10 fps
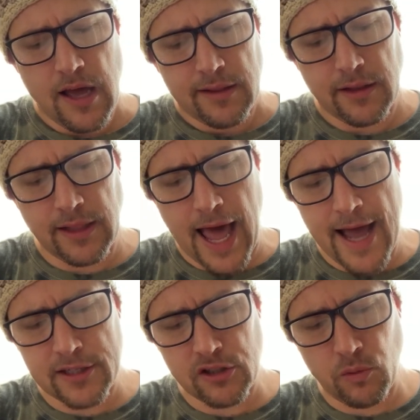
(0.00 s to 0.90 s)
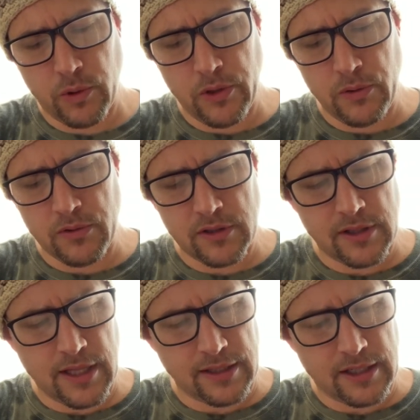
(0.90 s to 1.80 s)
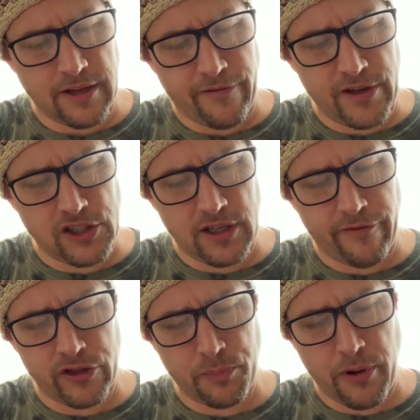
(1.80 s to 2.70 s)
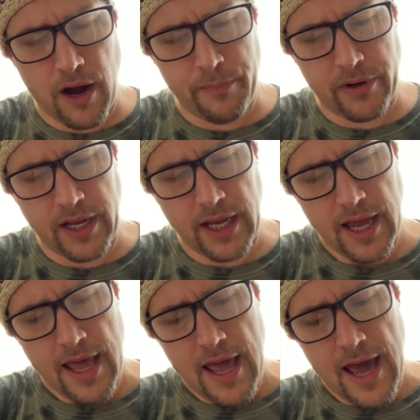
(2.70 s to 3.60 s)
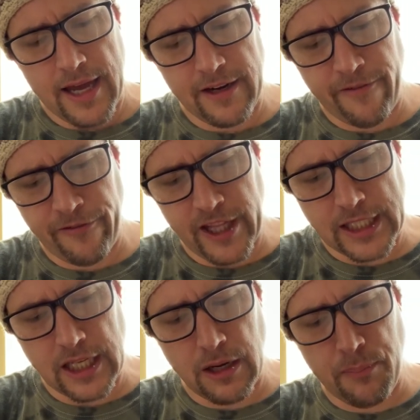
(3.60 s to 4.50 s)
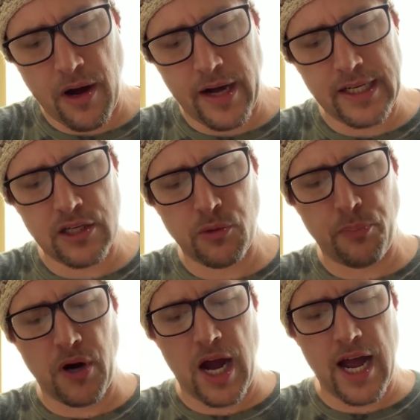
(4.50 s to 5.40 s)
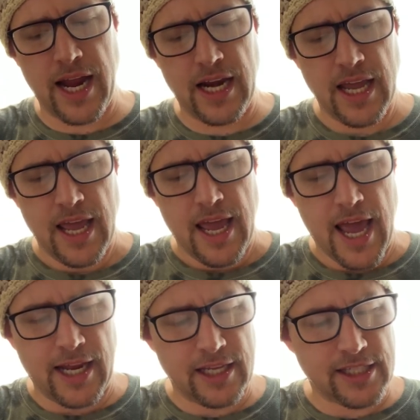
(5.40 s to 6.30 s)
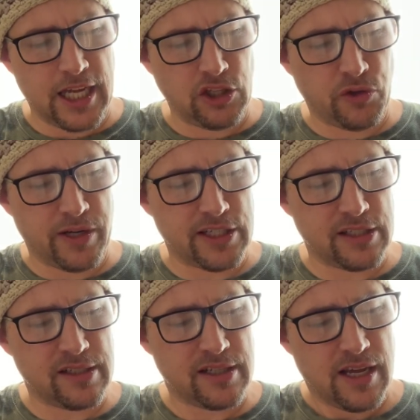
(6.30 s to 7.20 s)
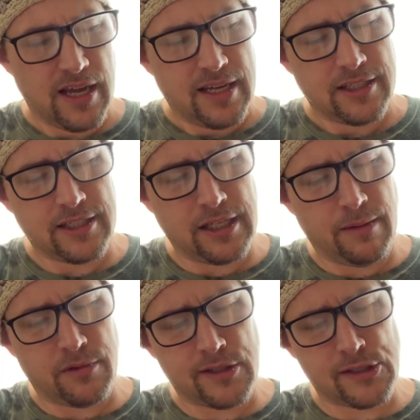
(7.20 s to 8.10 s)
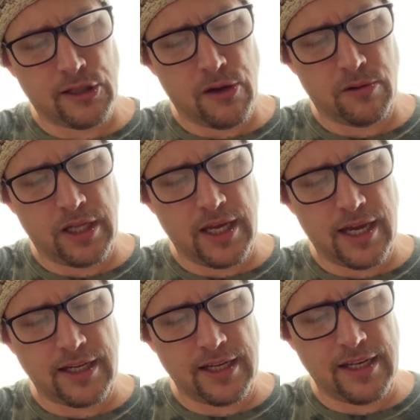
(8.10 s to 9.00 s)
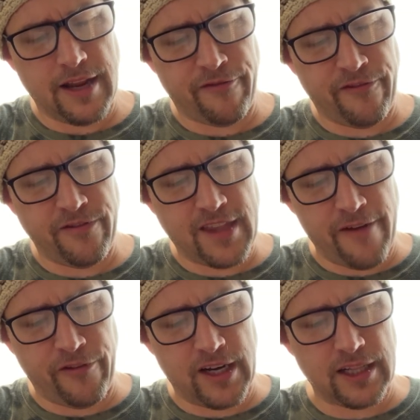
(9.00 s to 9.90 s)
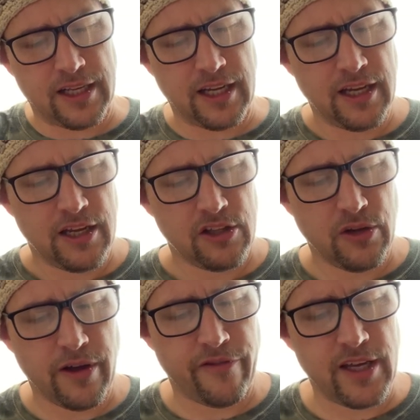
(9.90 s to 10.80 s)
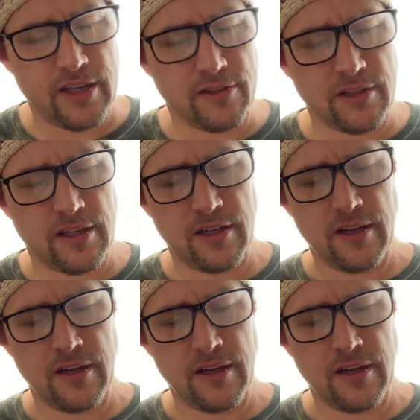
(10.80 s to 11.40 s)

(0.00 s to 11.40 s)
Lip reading: the last wounds that the division of his property had inflicted upon his pride and his interests seemed slowly and definitely to have healed.